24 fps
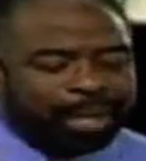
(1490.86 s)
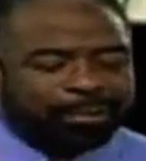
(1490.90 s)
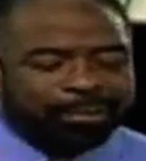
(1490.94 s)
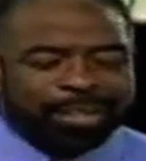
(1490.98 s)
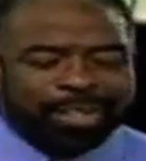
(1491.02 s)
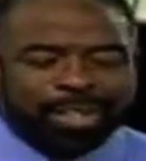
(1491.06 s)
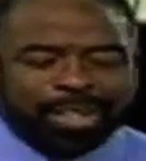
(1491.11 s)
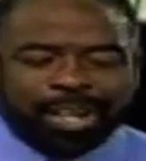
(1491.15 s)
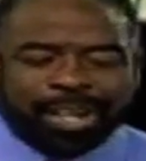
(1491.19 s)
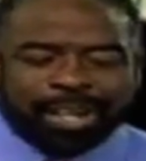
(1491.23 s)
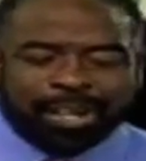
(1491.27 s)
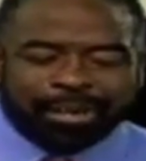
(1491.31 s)
up,
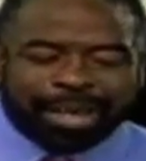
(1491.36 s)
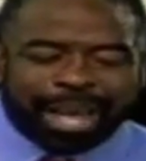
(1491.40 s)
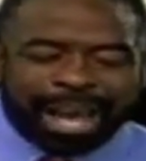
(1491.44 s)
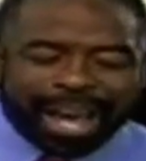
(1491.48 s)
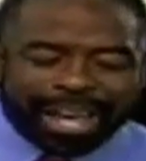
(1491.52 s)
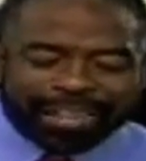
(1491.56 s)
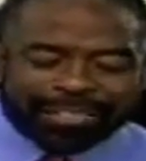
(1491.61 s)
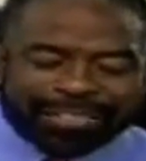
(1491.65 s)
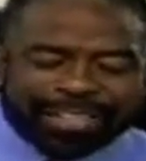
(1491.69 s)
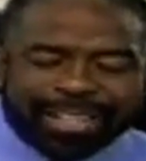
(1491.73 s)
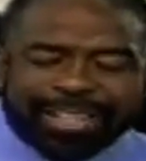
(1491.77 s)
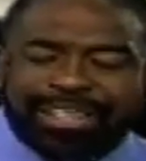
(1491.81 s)
and the young
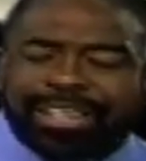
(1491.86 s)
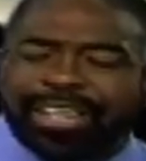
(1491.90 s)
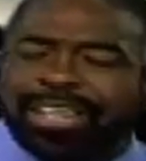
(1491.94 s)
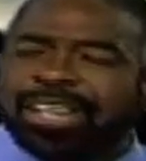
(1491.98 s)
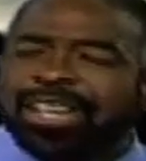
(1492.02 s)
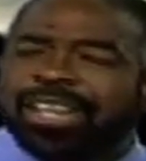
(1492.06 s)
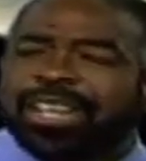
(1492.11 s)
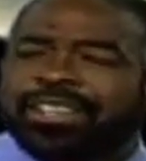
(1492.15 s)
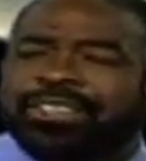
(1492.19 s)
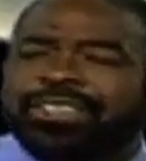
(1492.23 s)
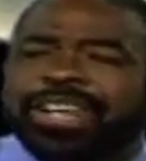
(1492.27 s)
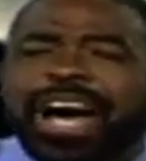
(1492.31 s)
guy said,
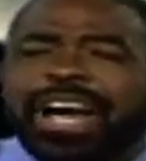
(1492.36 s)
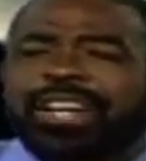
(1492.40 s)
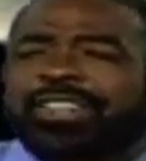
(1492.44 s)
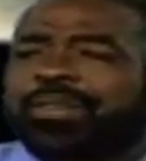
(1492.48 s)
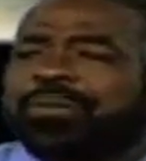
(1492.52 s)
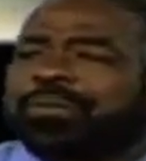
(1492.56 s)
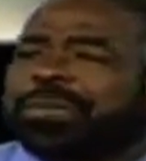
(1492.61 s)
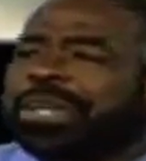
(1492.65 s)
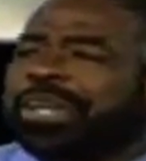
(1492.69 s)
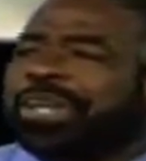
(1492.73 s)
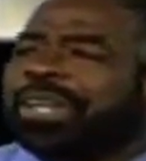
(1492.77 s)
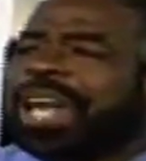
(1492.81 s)

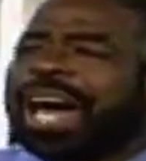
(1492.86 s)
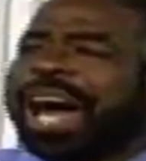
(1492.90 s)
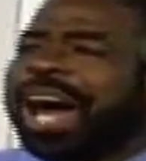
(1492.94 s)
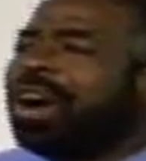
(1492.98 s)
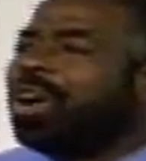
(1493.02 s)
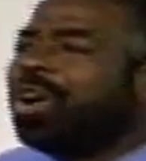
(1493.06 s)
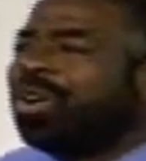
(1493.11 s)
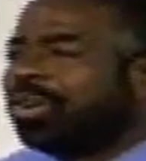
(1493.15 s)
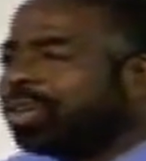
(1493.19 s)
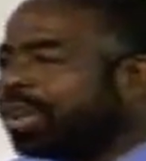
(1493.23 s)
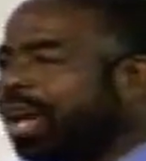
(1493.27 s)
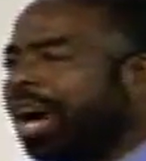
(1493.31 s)
Dr. Peel,
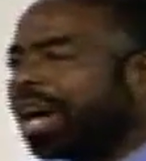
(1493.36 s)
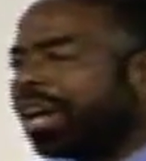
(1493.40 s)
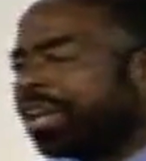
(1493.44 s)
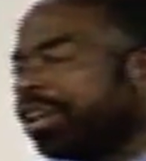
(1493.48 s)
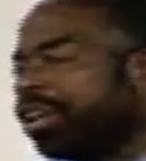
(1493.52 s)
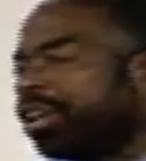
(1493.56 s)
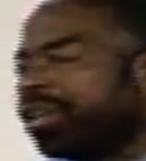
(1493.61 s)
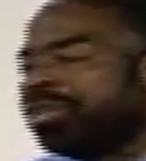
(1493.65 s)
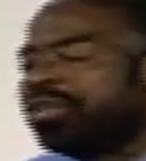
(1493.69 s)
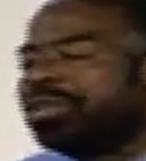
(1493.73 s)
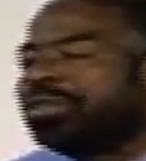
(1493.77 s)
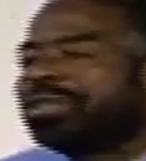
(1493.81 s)
how old are
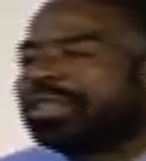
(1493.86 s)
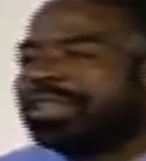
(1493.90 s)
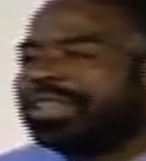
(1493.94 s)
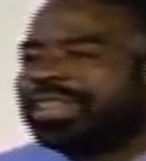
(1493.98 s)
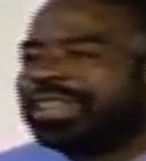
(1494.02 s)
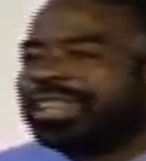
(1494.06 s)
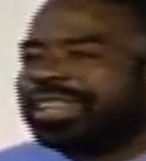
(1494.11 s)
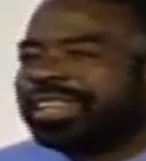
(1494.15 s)
you?